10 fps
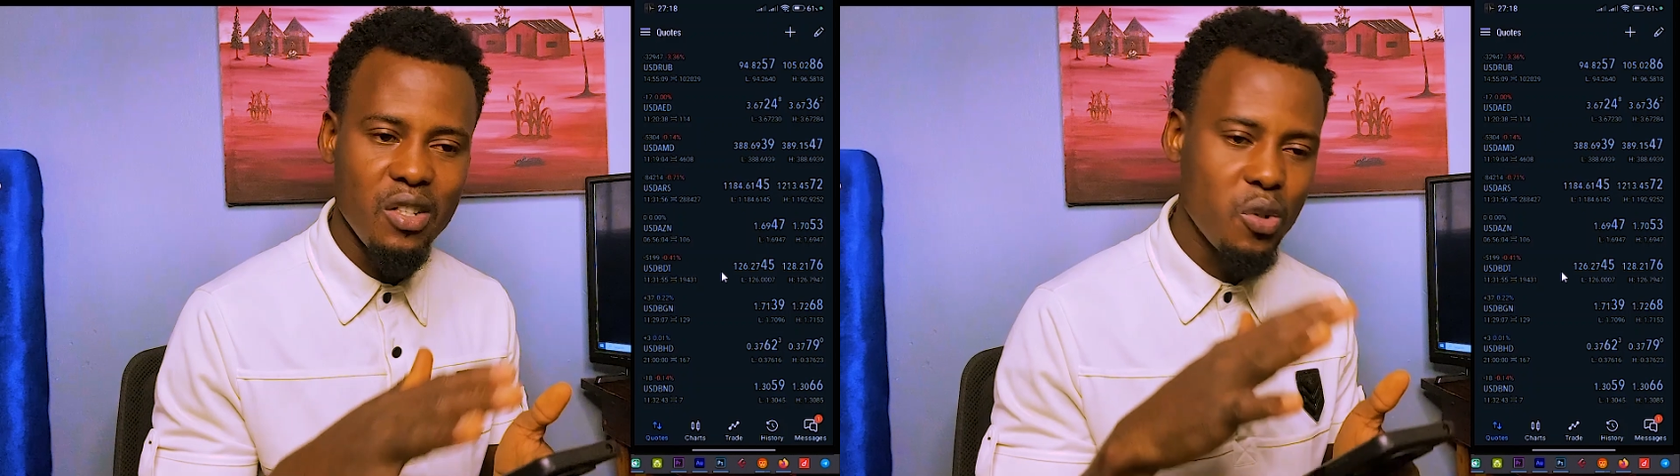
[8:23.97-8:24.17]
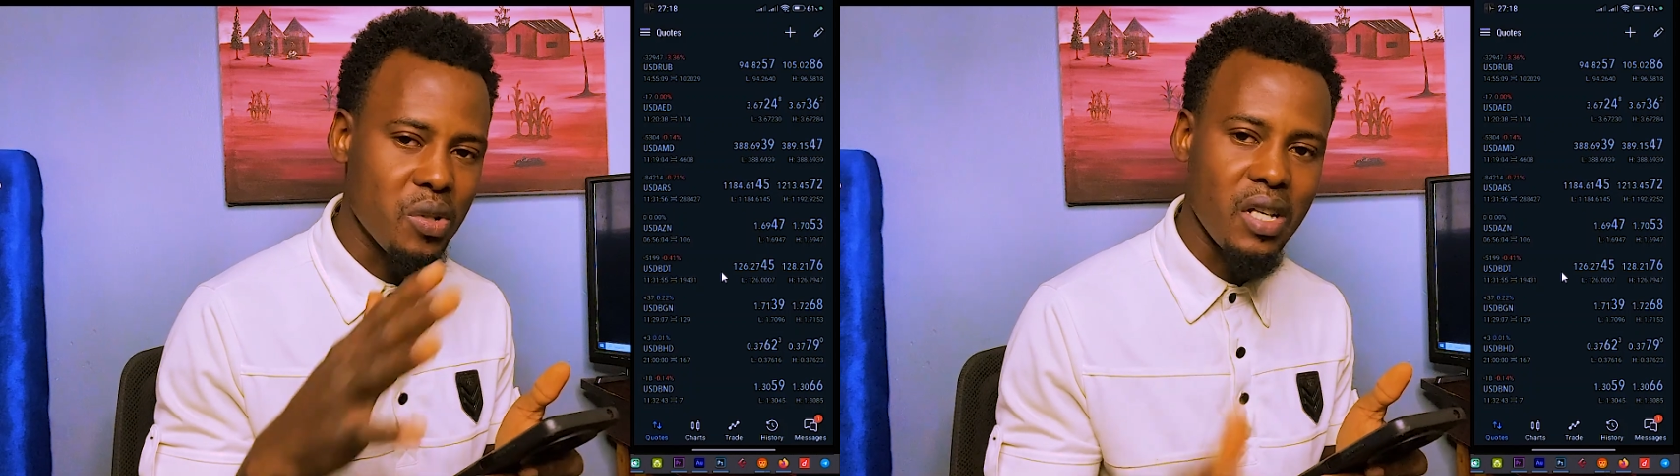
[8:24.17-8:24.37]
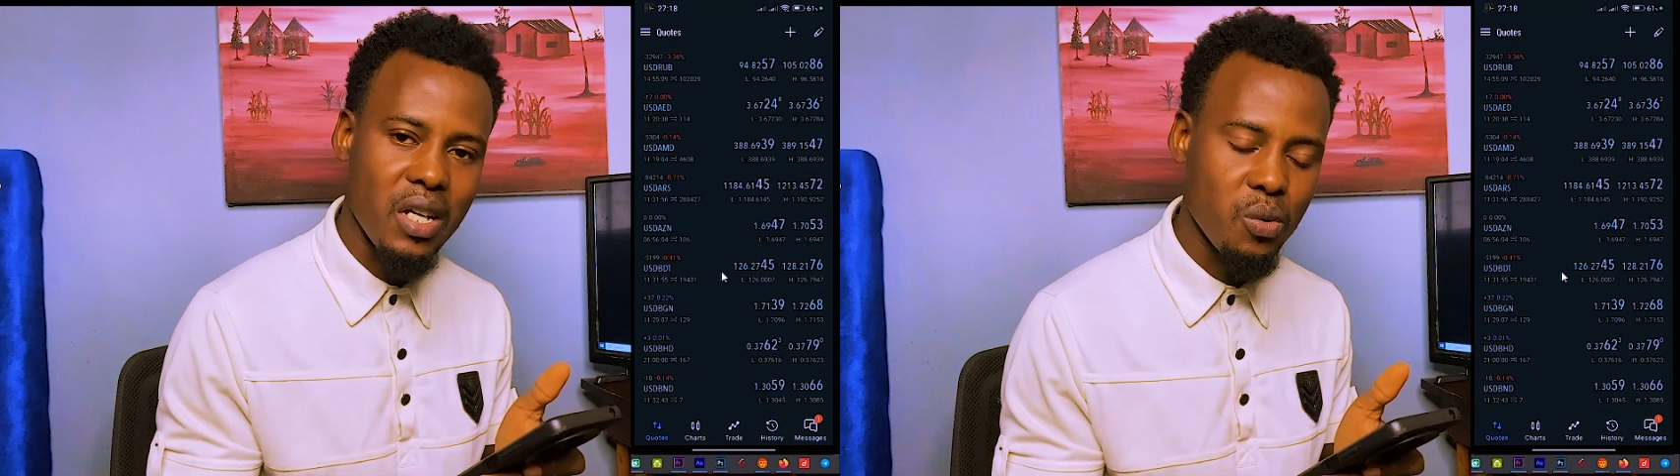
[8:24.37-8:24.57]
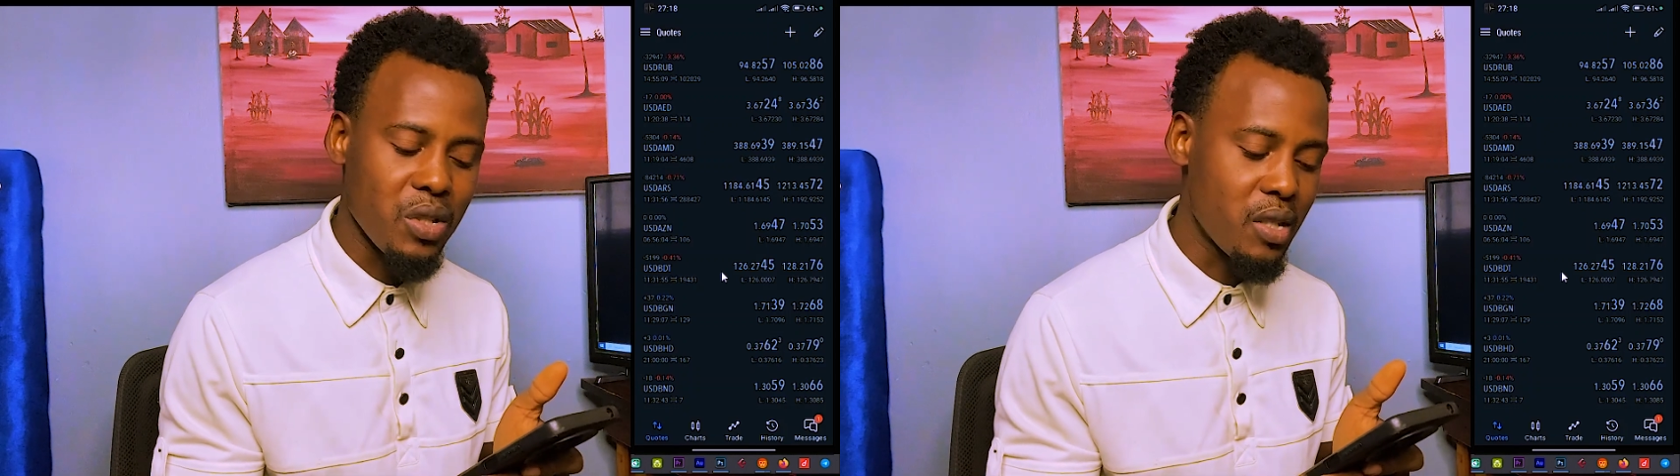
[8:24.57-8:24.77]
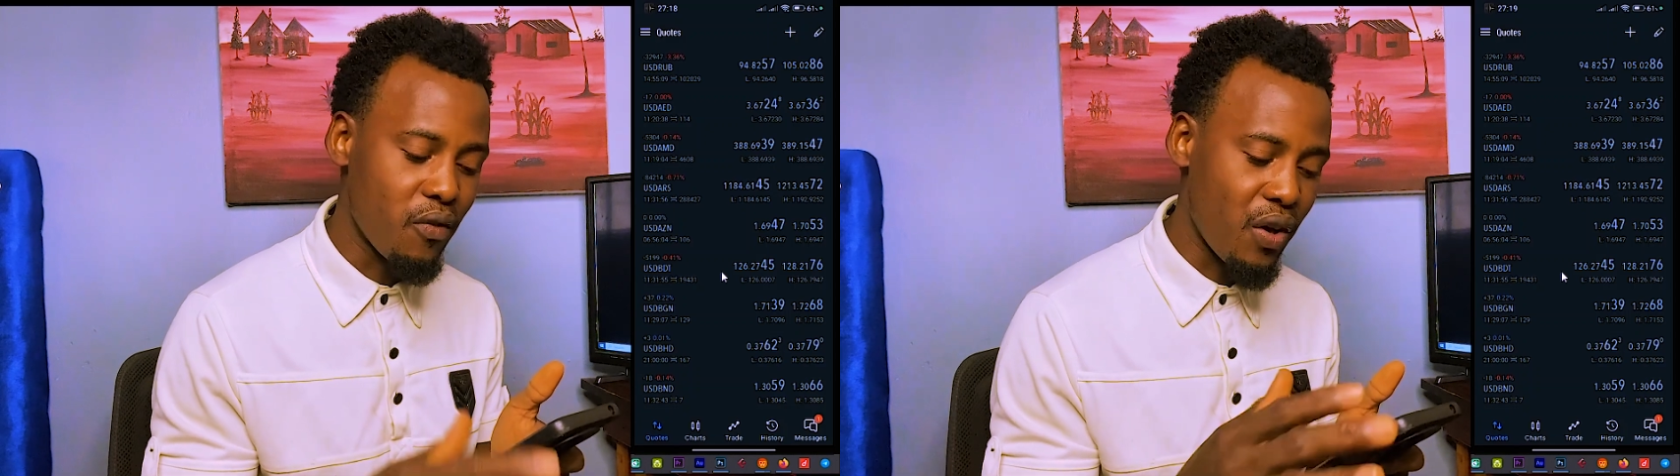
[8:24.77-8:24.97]
to start
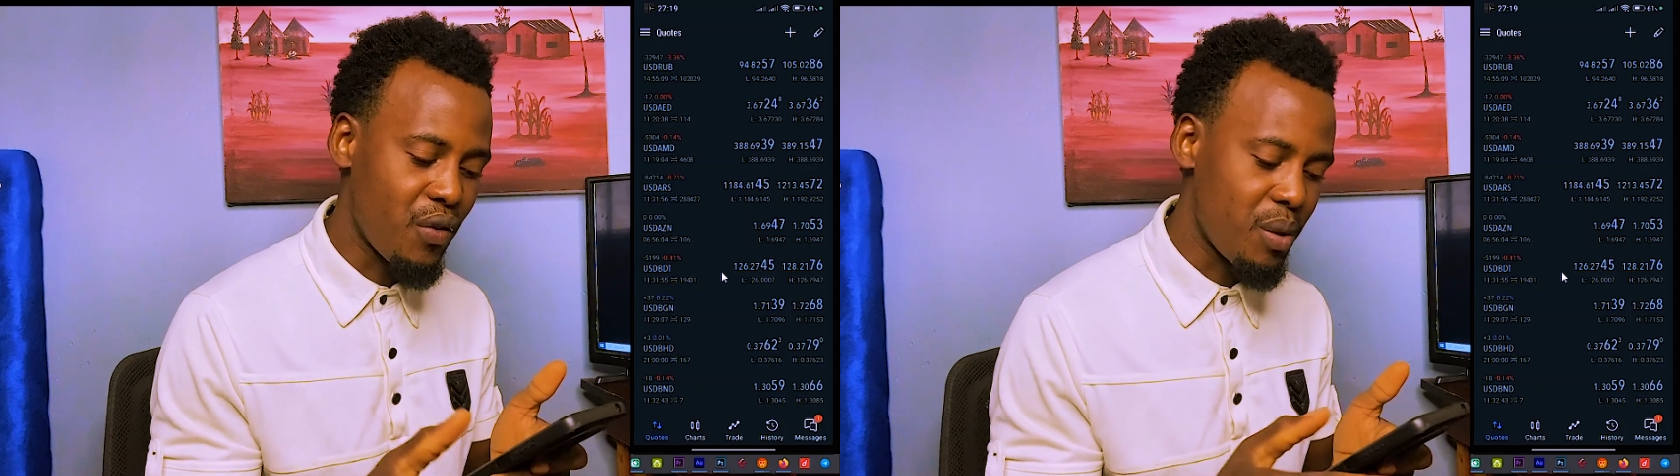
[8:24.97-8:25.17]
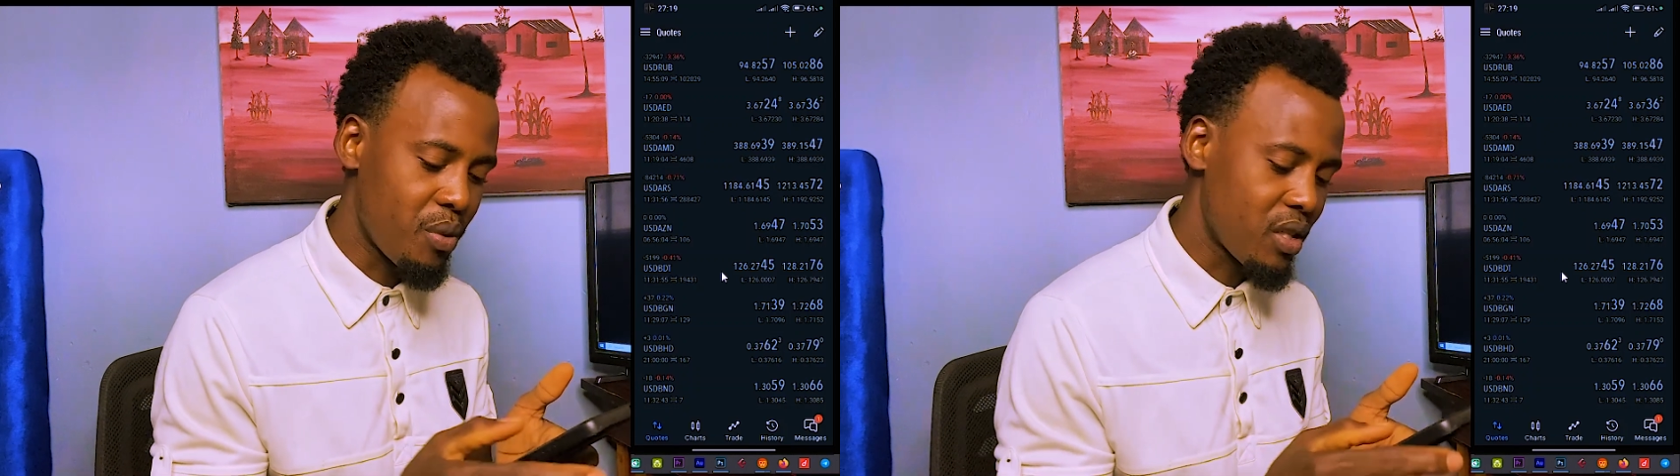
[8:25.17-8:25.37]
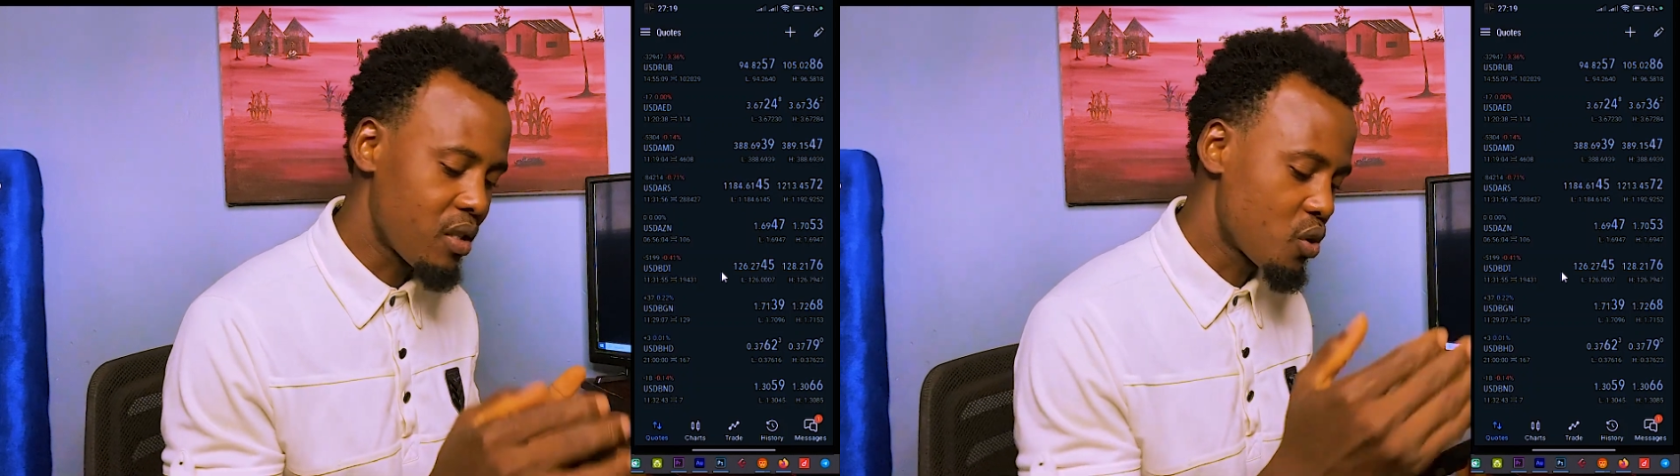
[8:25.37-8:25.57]
with. Very, very important.